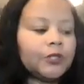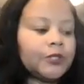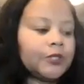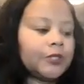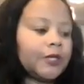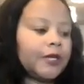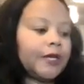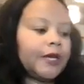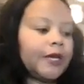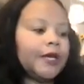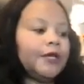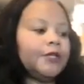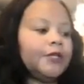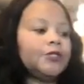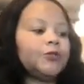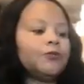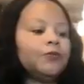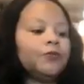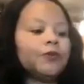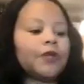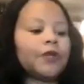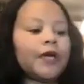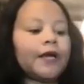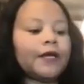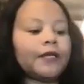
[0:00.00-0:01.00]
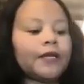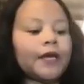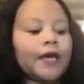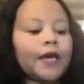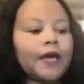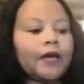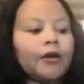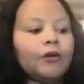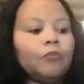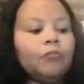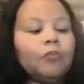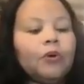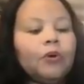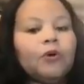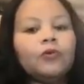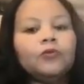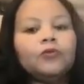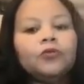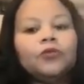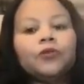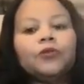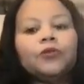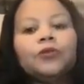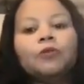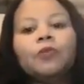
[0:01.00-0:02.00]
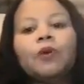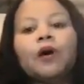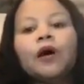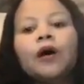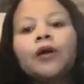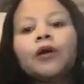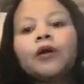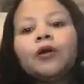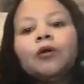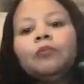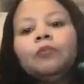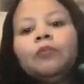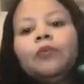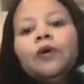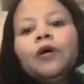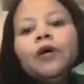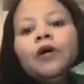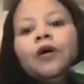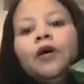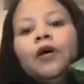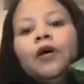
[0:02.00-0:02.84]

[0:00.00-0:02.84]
just in case you would like to add a bow to the bottom.